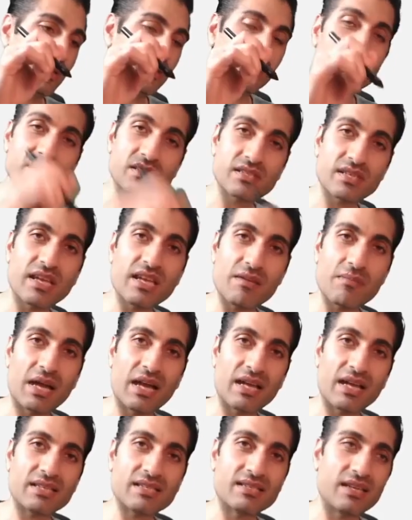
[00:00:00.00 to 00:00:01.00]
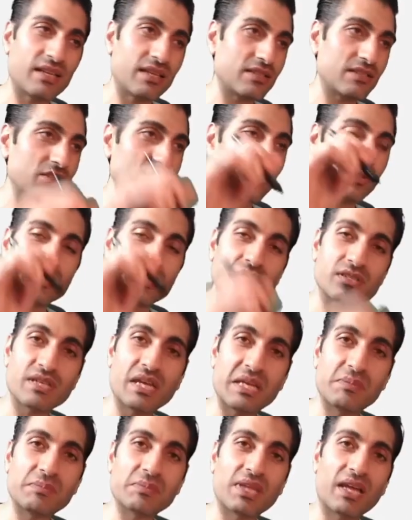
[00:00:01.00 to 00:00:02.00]
the same asset on the
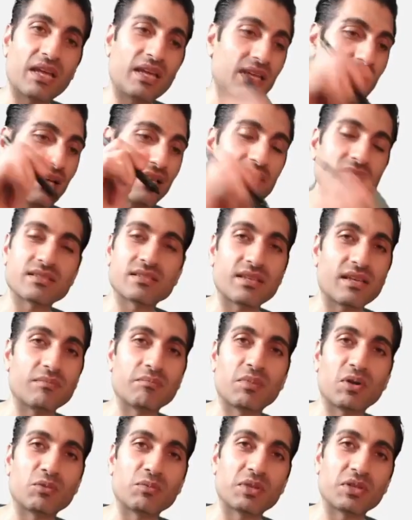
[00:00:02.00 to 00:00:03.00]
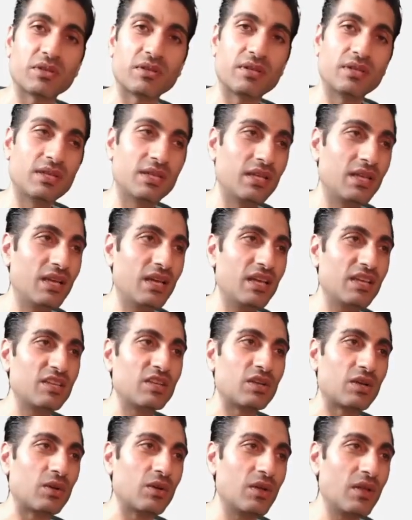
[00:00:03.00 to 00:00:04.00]
same day at the same moment.
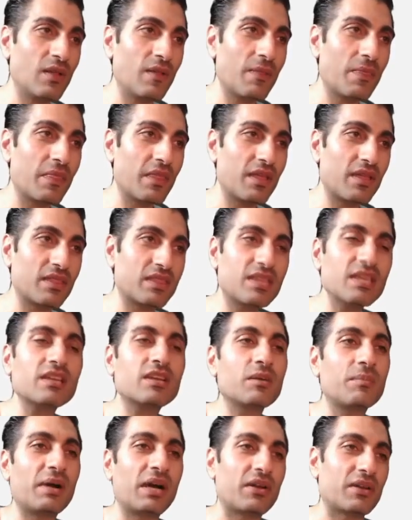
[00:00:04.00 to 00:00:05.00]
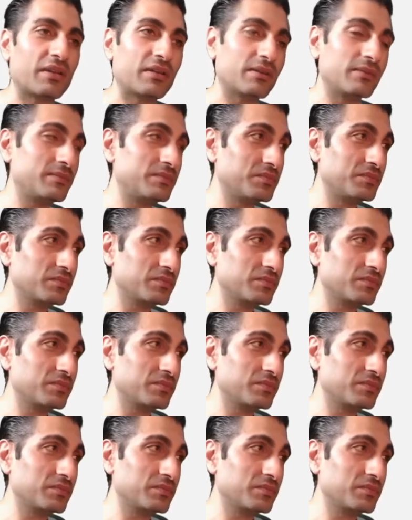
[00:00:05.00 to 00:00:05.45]
Think about it.